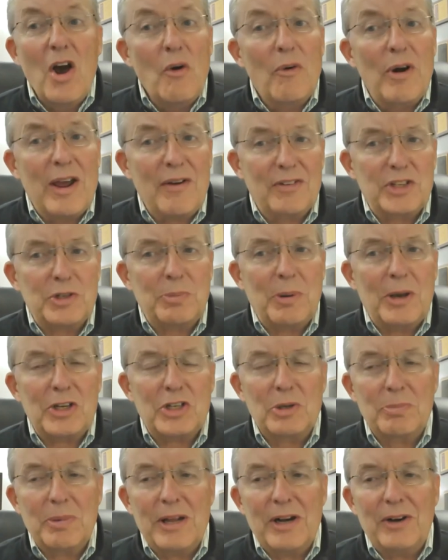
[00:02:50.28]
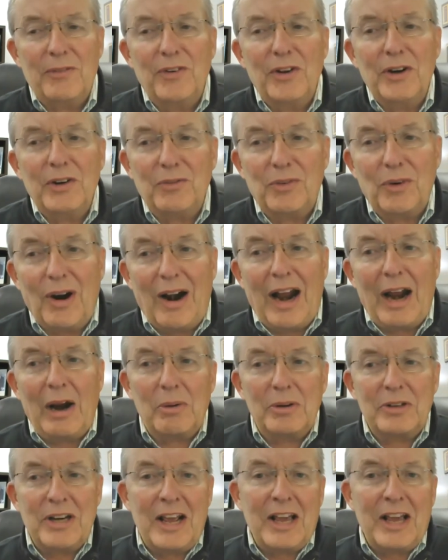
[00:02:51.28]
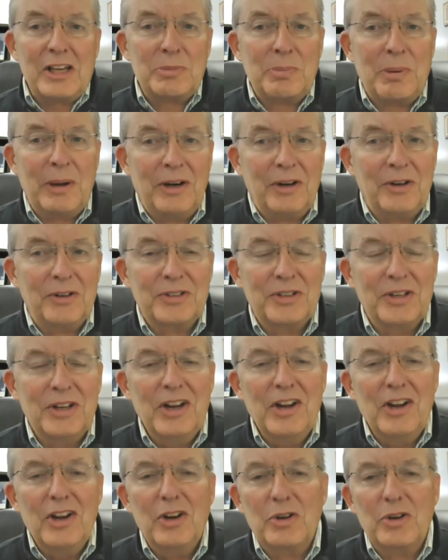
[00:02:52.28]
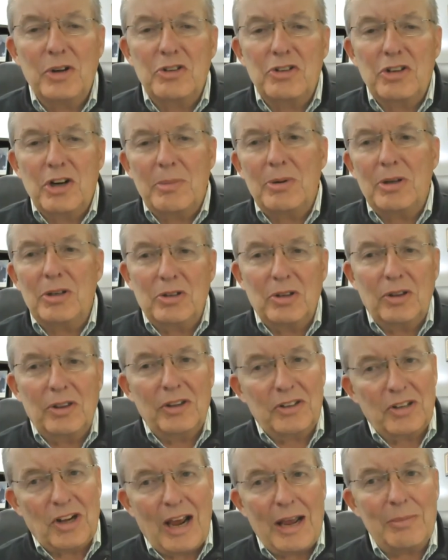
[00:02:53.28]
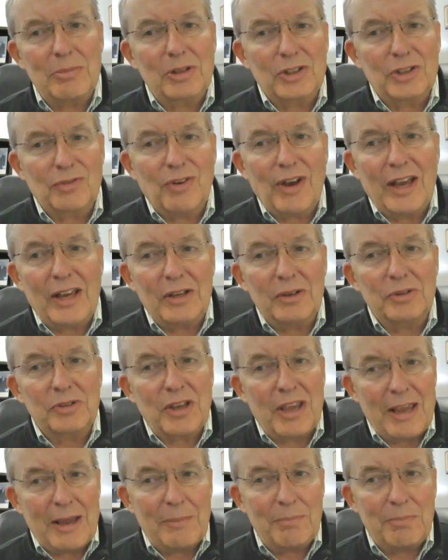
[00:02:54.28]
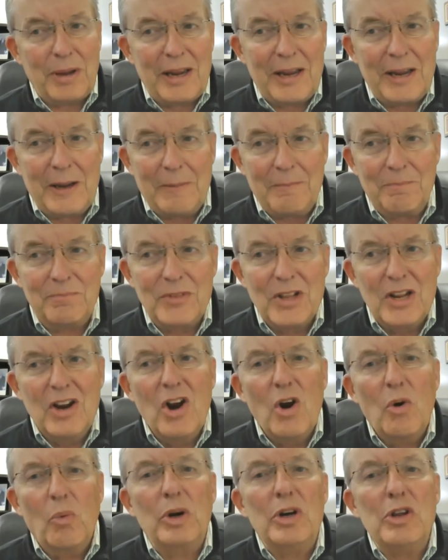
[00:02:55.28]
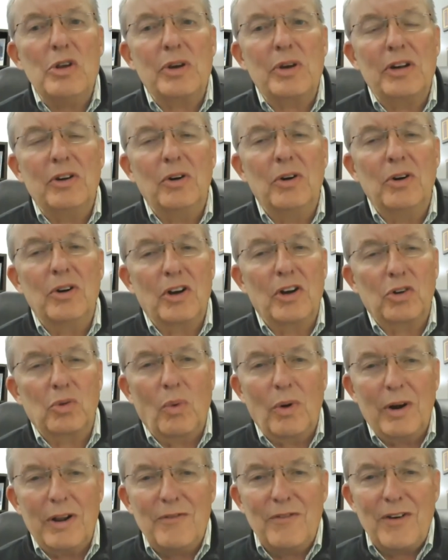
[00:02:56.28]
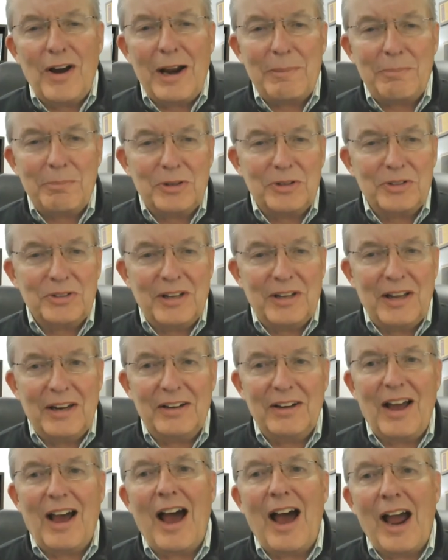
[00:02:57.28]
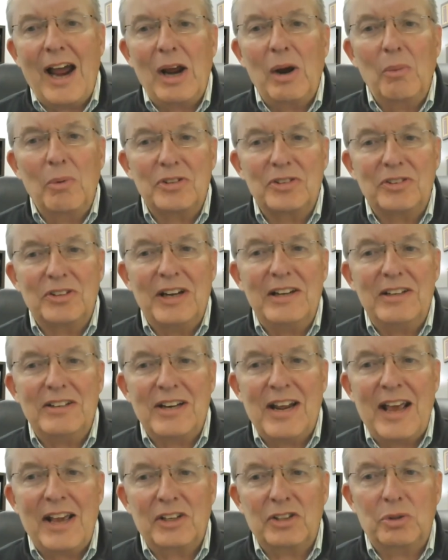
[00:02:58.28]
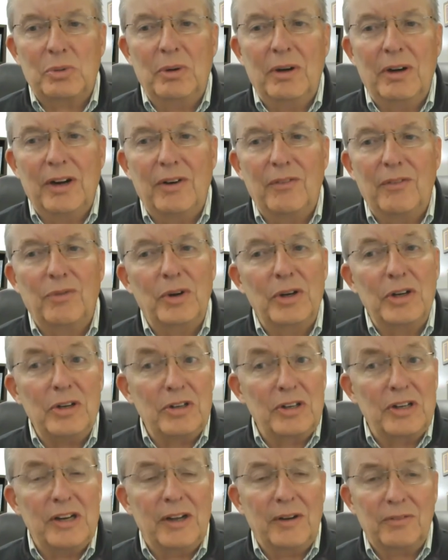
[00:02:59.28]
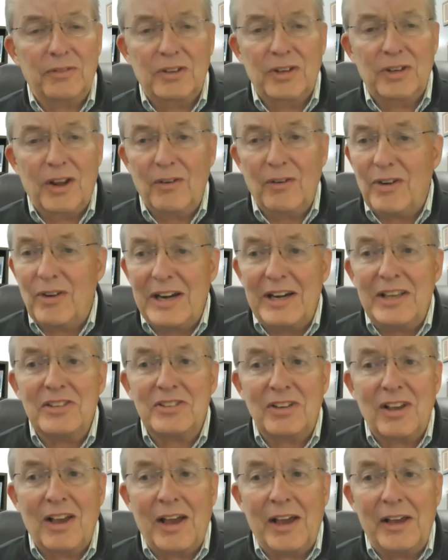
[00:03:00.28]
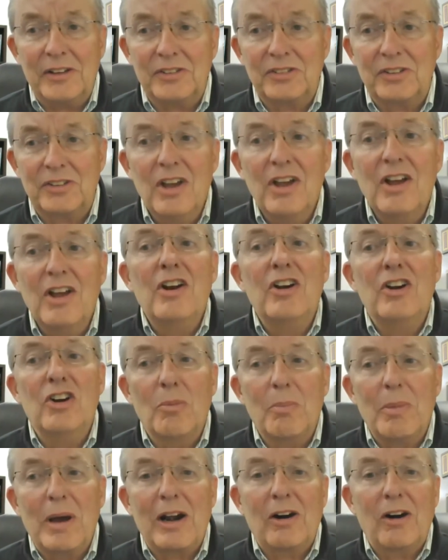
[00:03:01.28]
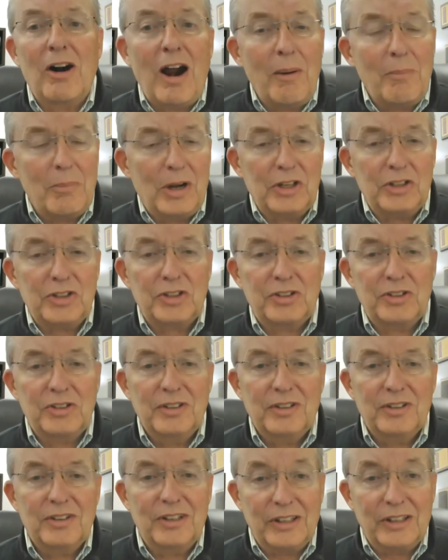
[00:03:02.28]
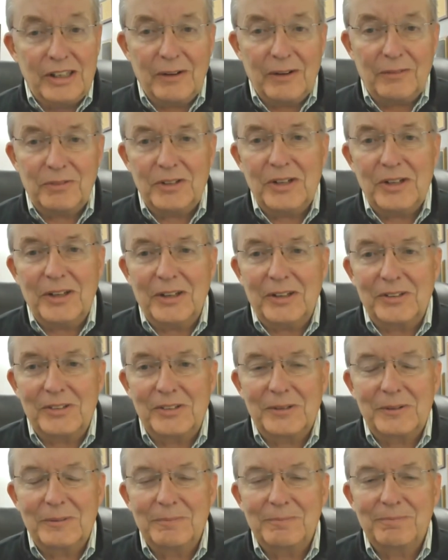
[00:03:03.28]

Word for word: We have a special benefit for Iowa taxpayers who contribute to the Timeless Values campaign where you can earn a 25% Iowa state tax credit for your gift of any size, no matter how much the gift is.